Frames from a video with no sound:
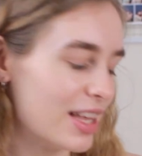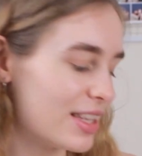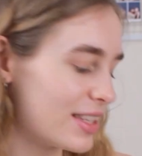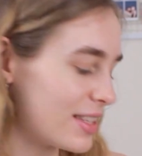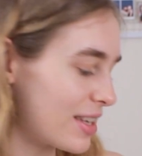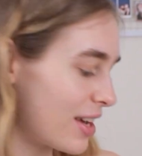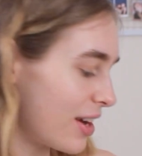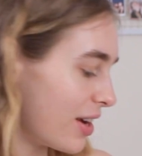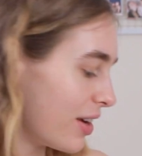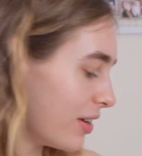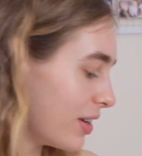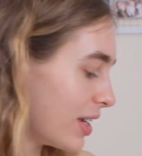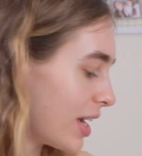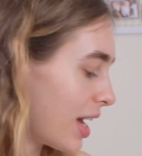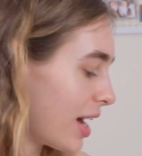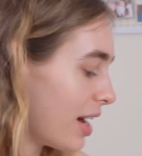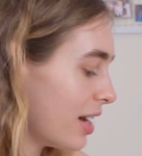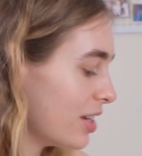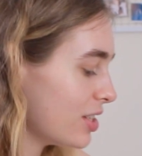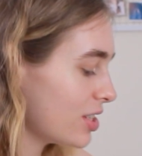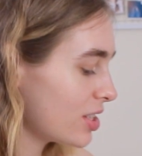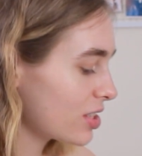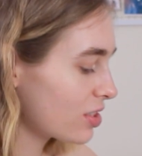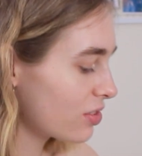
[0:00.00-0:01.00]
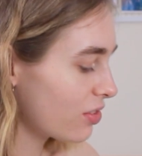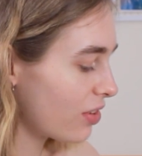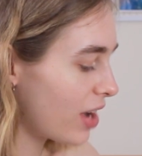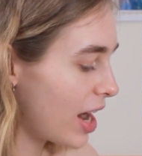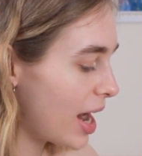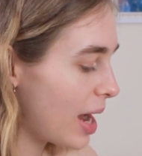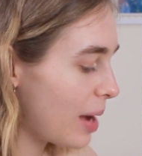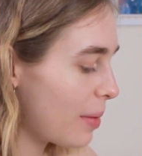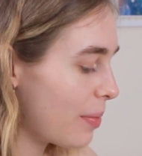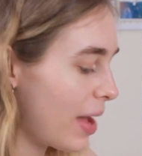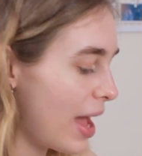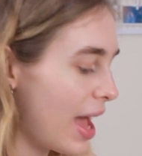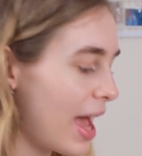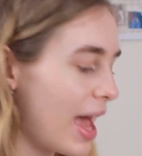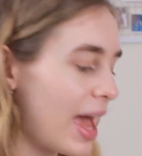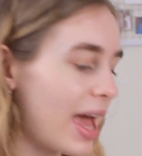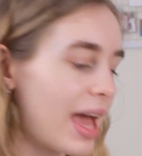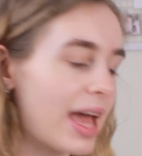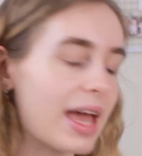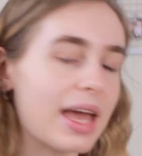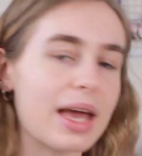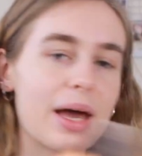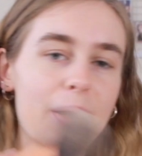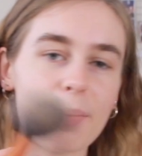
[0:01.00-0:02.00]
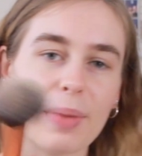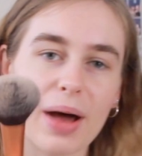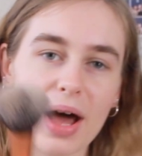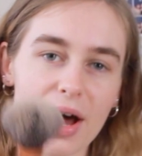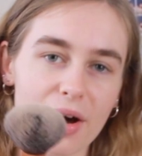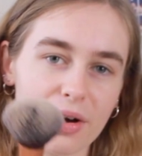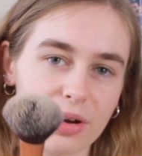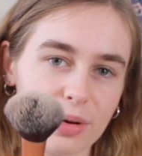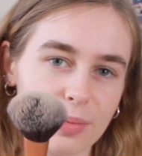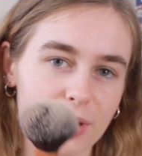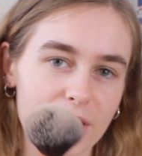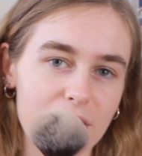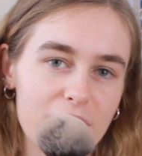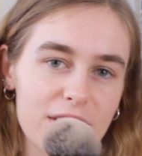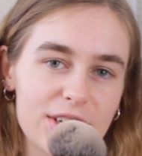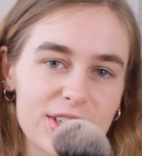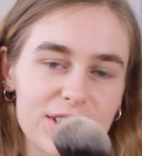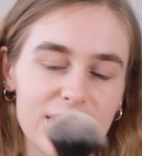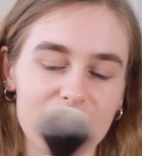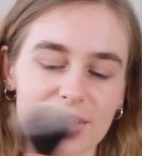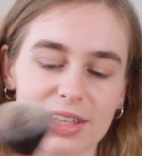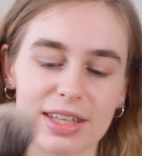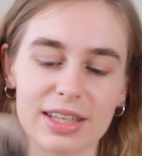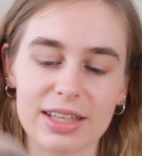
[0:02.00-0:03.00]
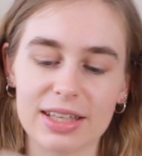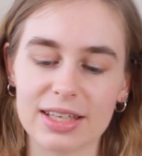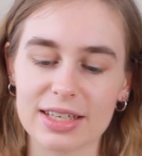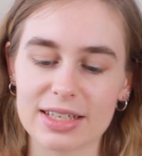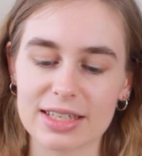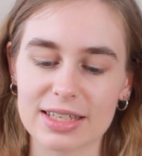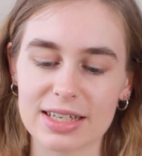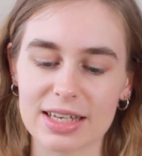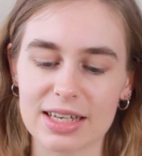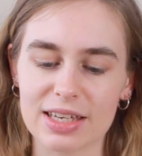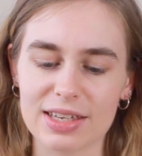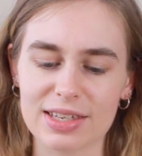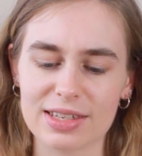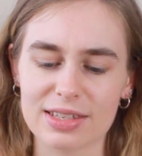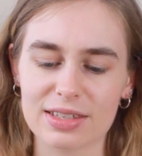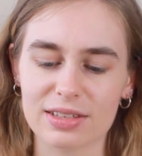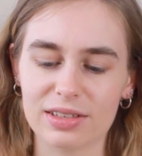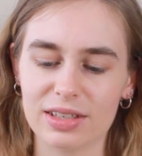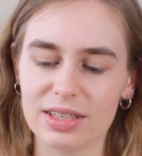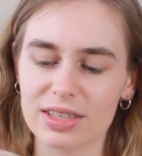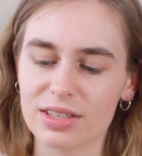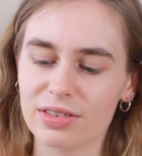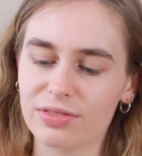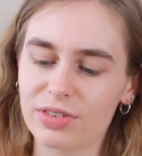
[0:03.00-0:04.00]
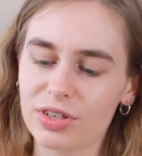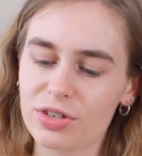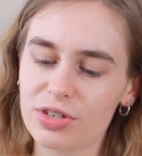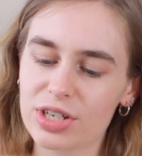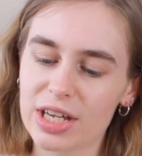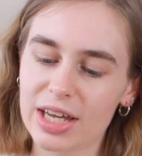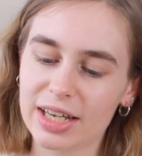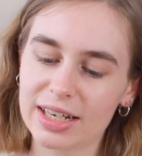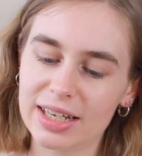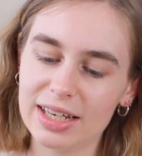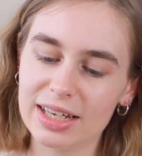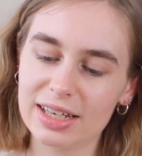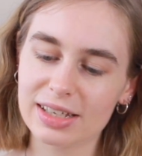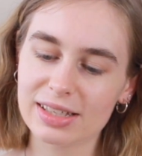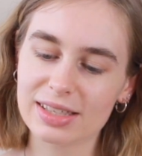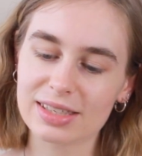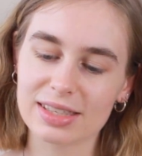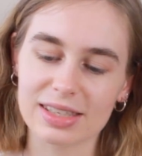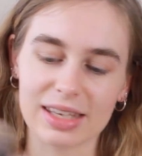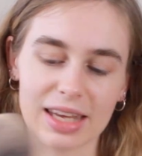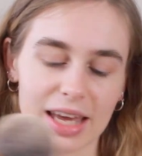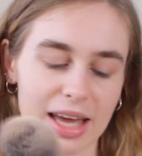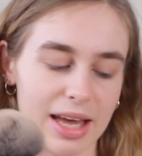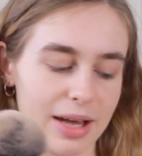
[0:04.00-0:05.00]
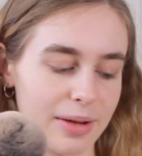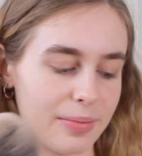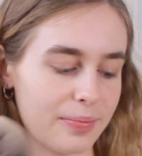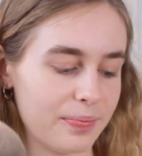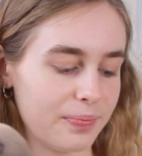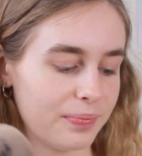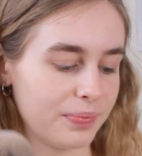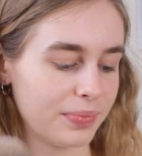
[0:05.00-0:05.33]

So yeah, I just grab a powder brush. I think this is it Real Techniques? Yeah.